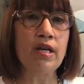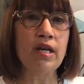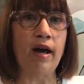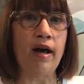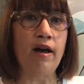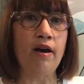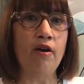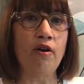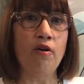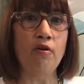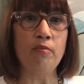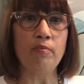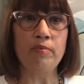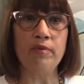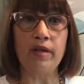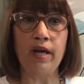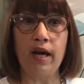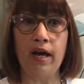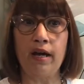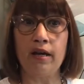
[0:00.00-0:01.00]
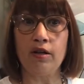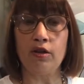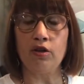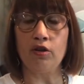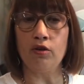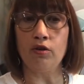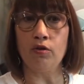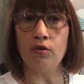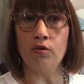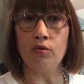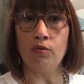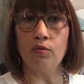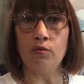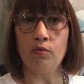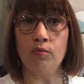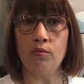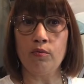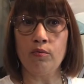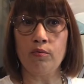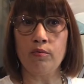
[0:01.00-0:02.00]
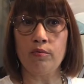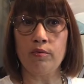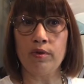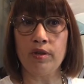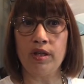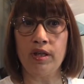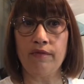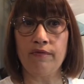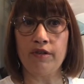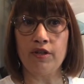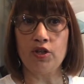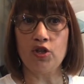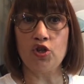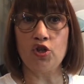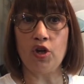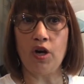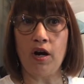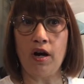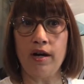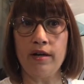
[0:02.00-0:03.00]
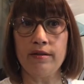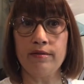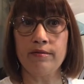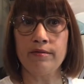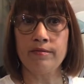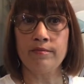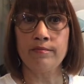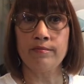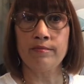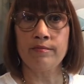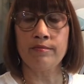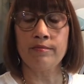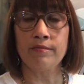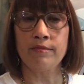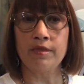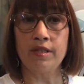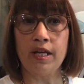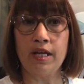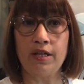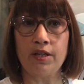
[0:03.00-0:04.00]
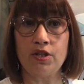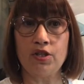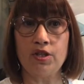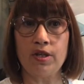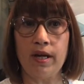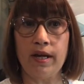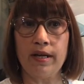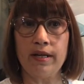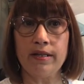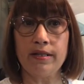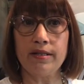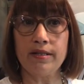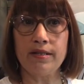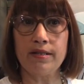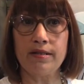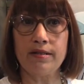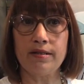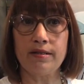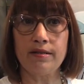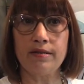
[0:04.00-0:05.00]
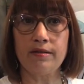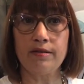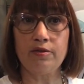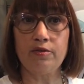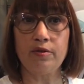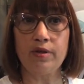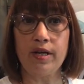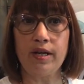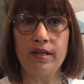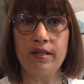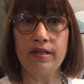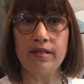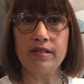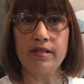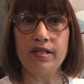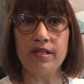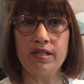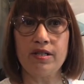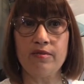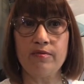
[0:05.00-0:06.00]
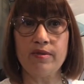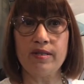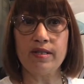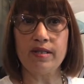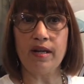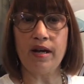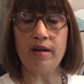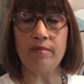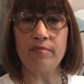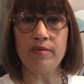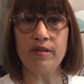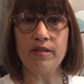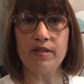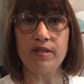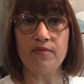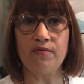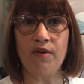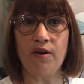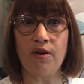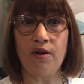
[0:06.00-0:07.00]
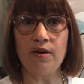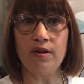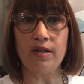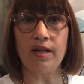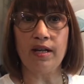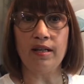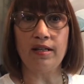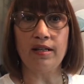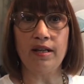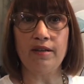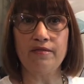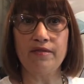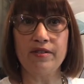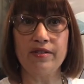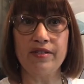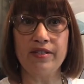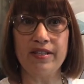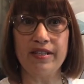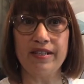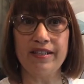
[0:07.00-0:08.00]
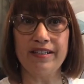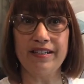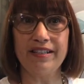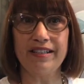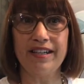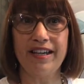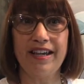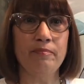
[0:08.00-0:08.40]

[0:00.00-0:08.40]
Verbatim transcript: I hope that you give it a shot, take a chance, create a continuous line piece of art, and I'd love to see it.